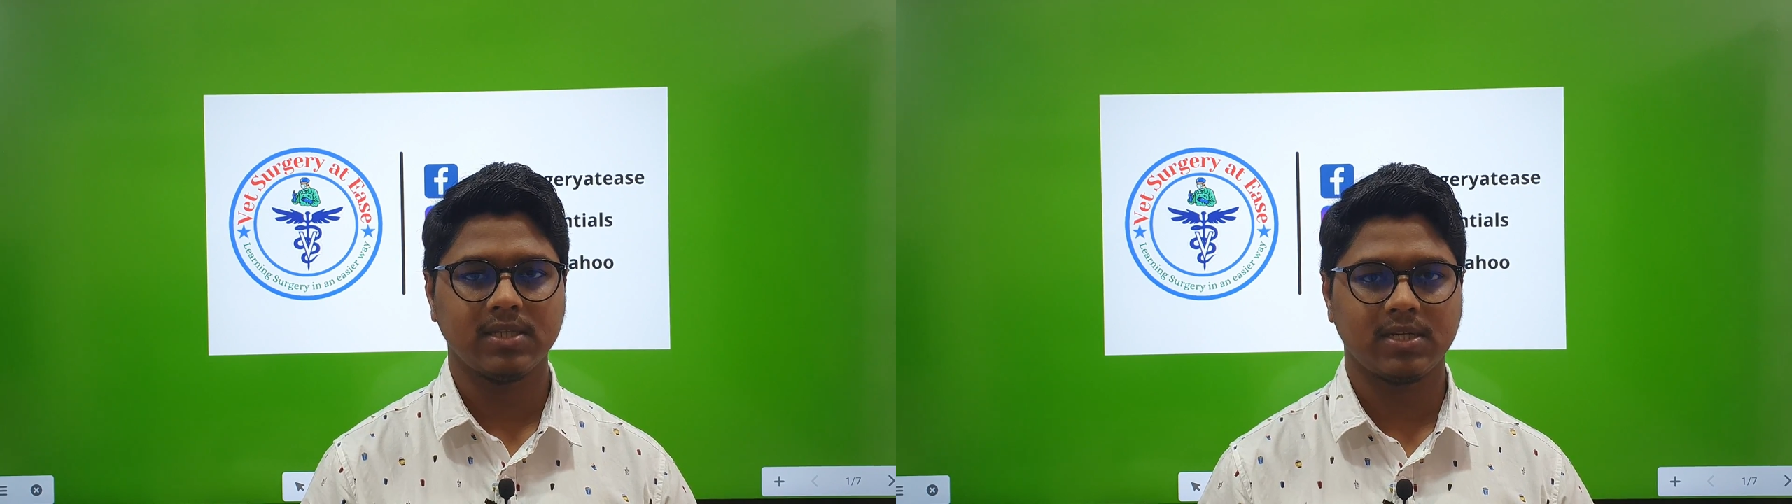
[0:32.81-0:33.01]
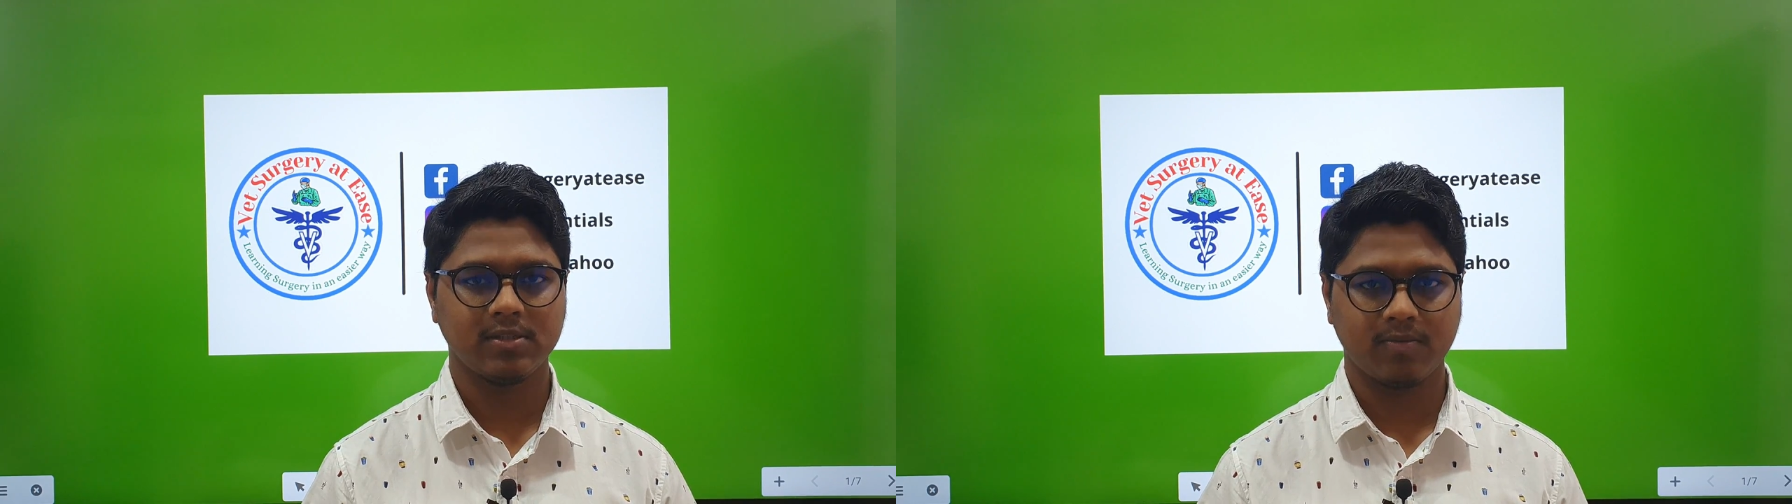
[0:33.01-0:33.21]

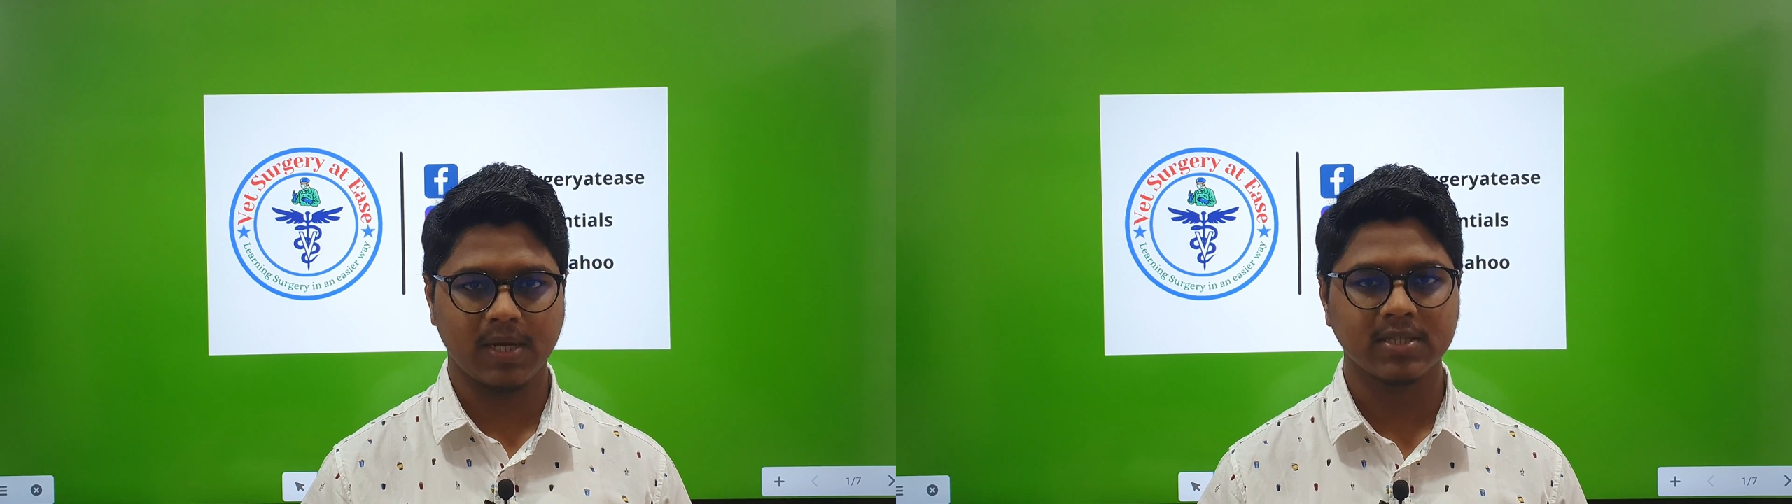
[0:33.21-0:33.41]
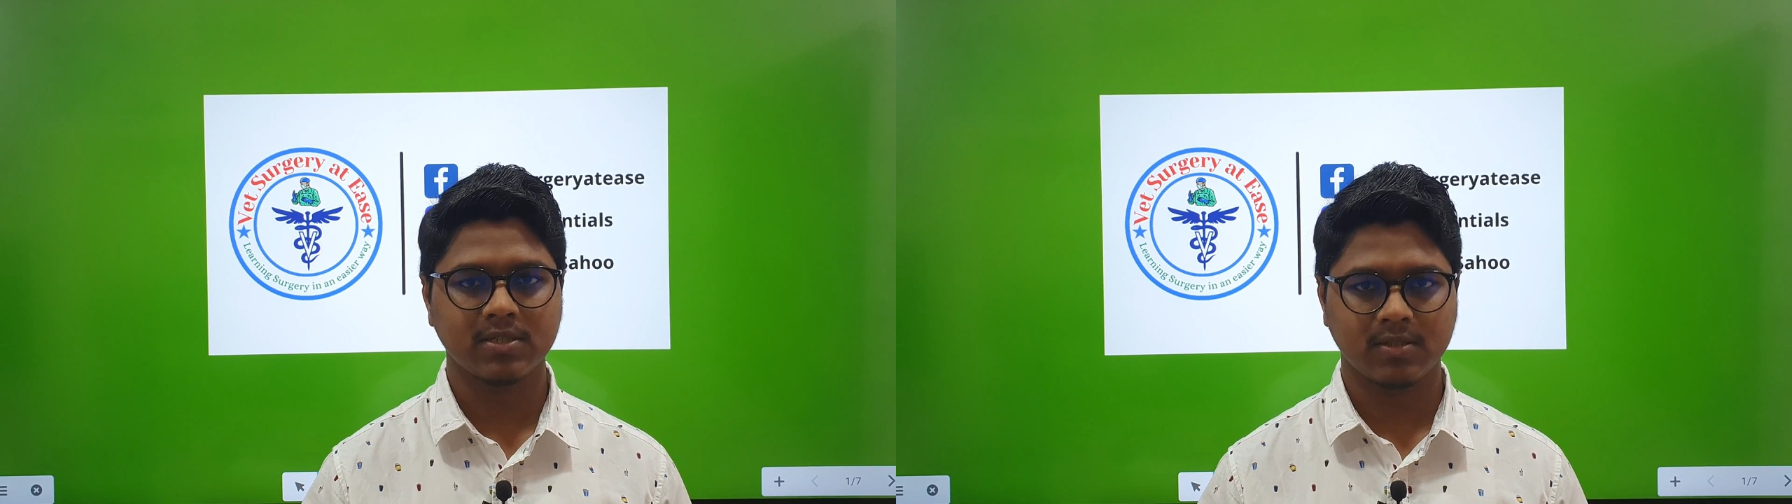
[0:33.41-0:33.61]
that is the
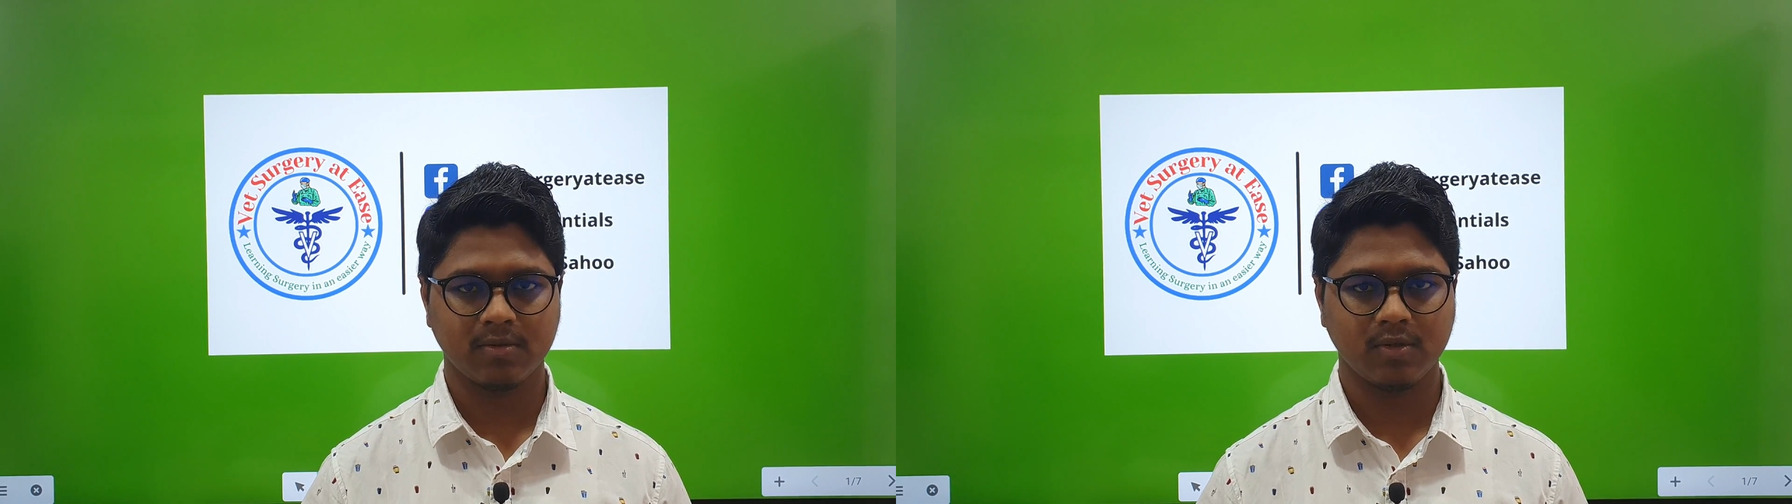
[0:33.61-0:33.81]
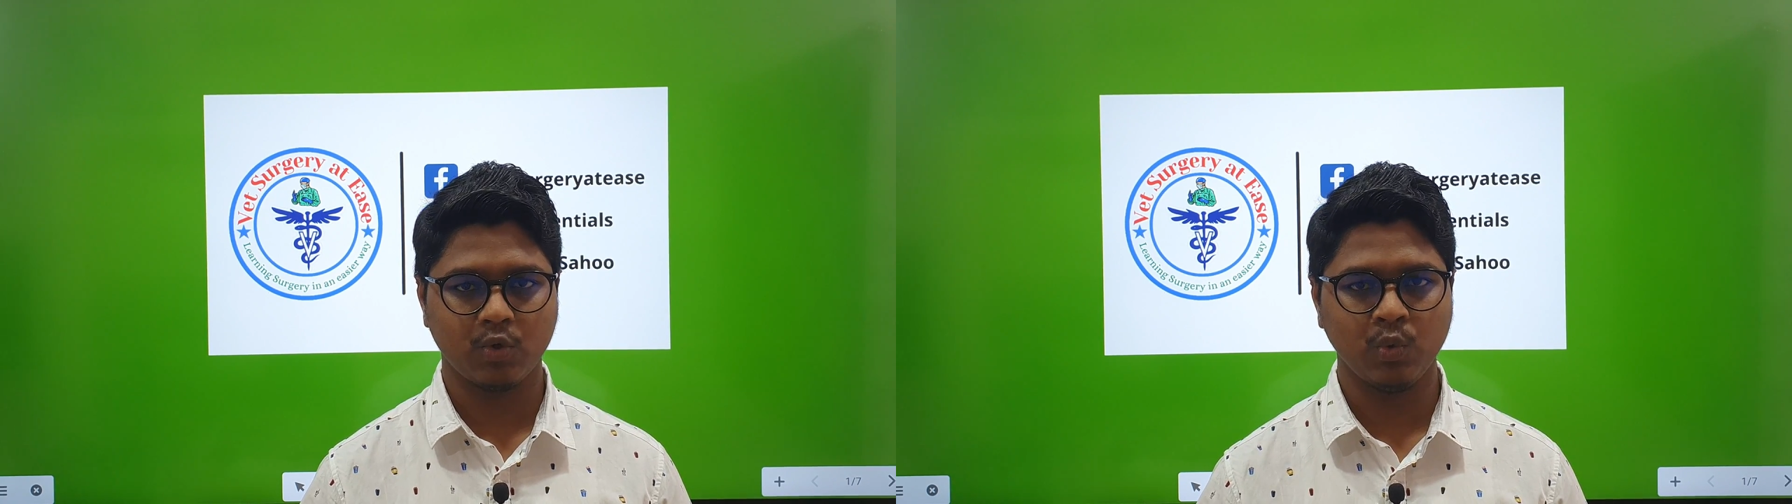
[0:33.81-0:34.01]

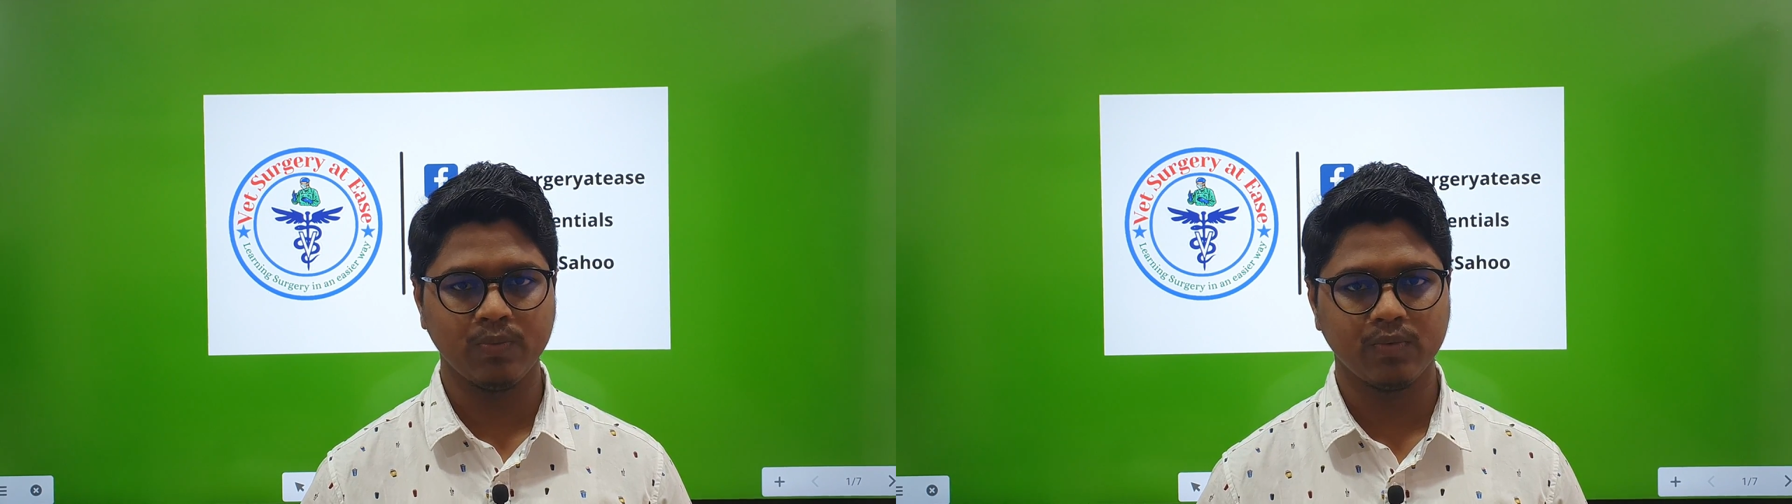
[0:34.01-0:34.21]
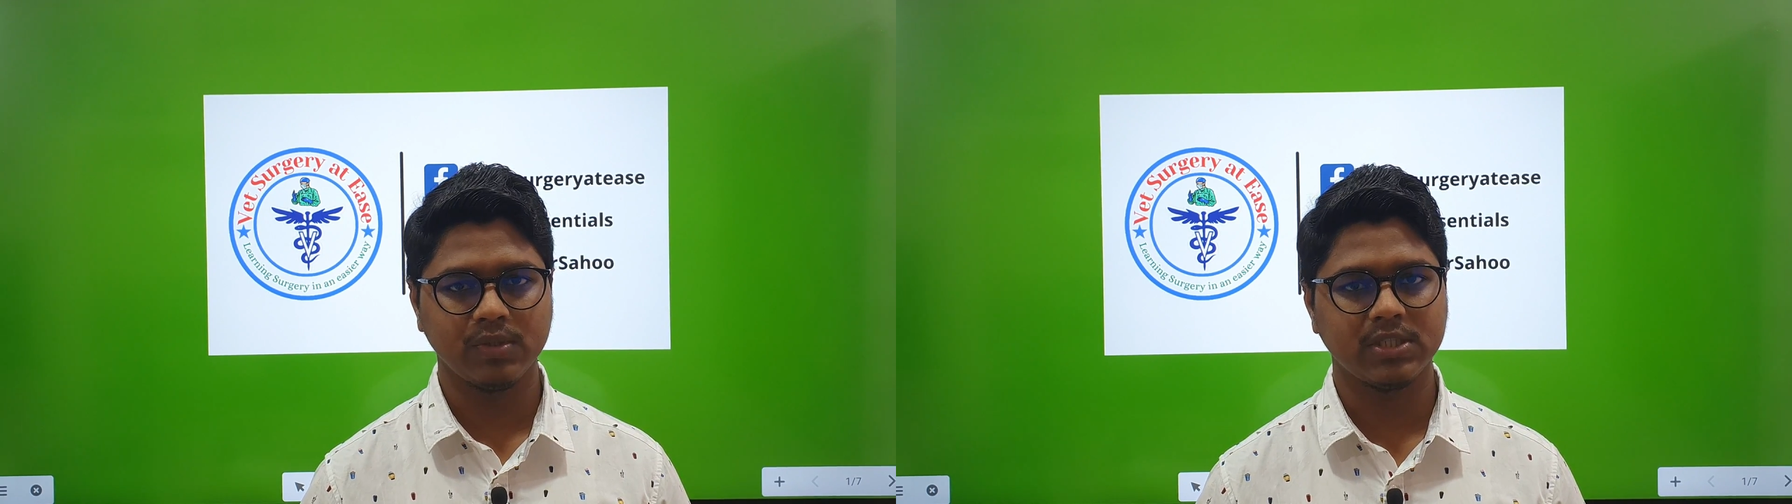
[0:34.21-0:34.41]
first group,